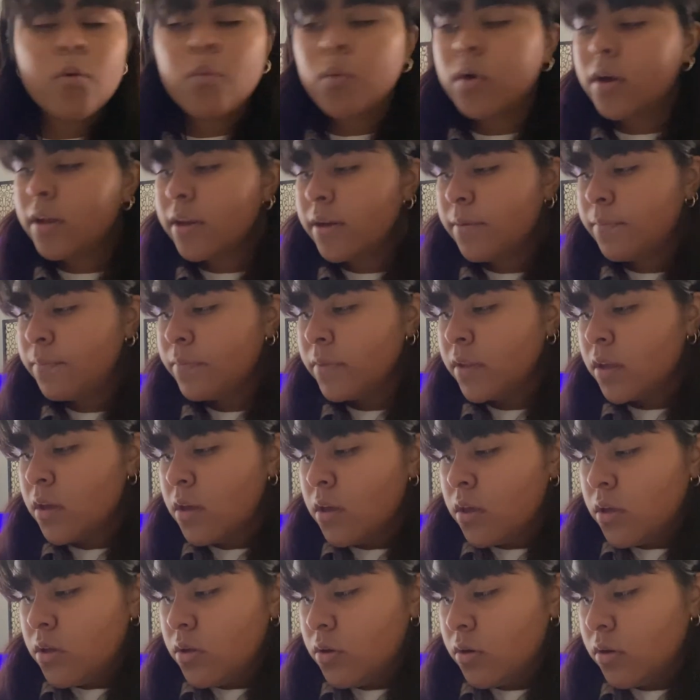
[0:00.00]
one.
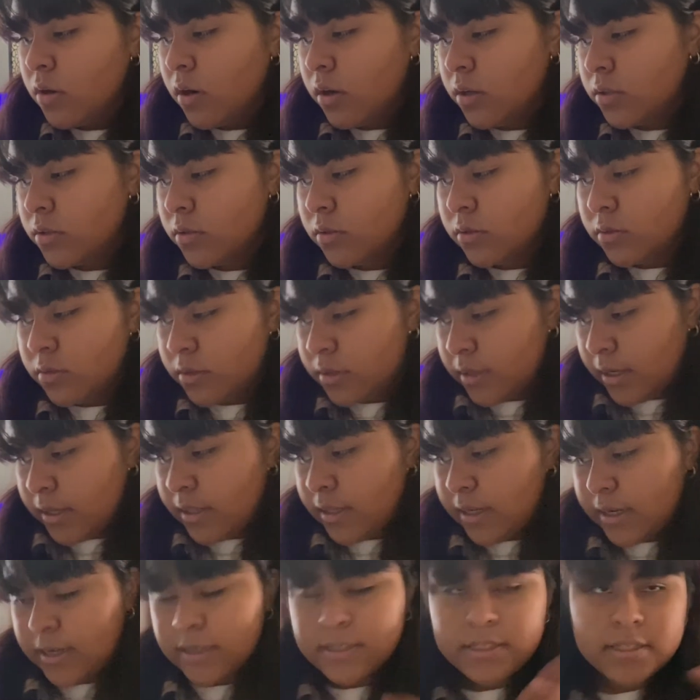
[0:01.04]
You could also get,
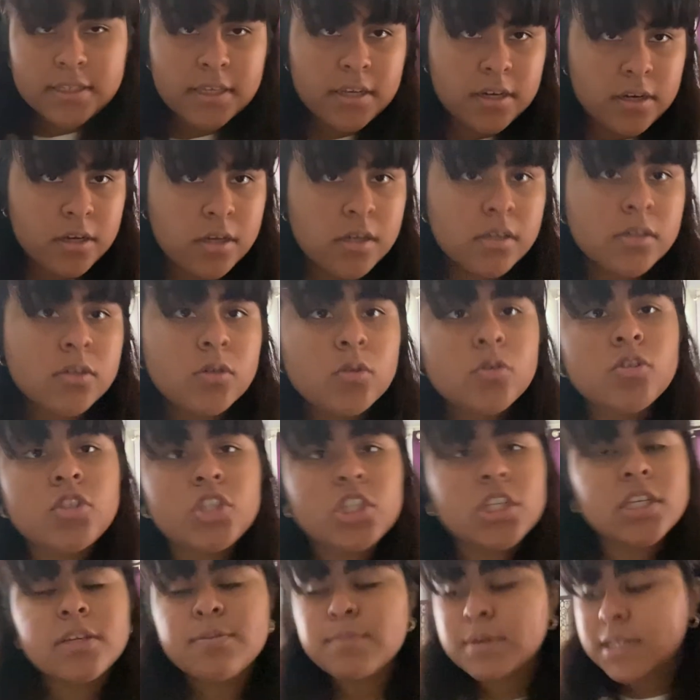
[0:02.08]
like I said, a
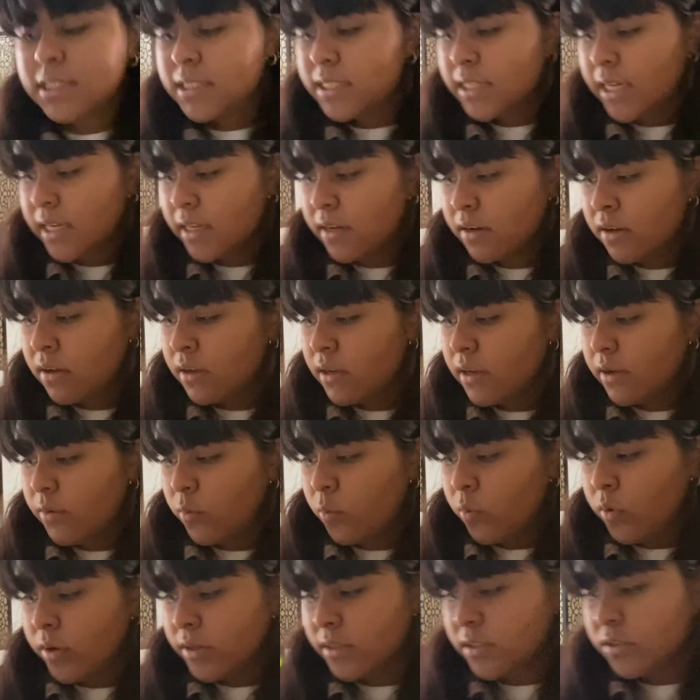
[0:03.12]
Gucci bandana,
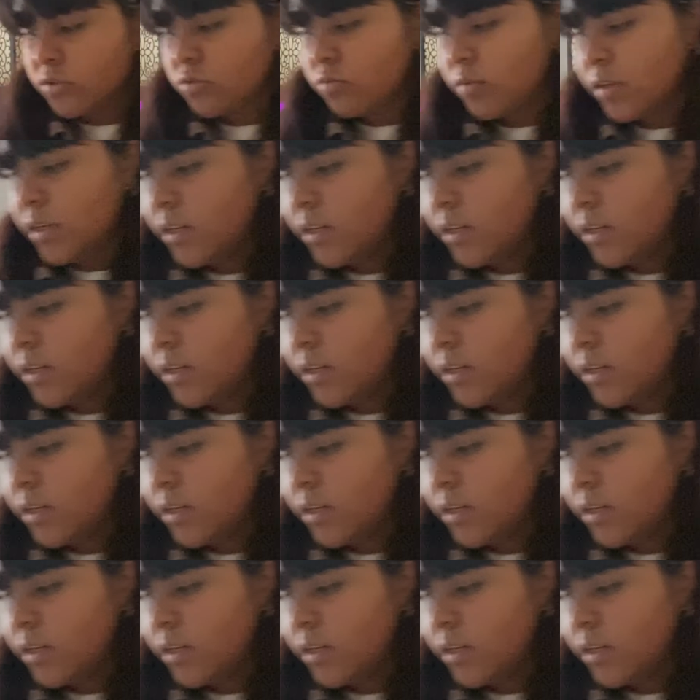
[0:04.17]
and one's right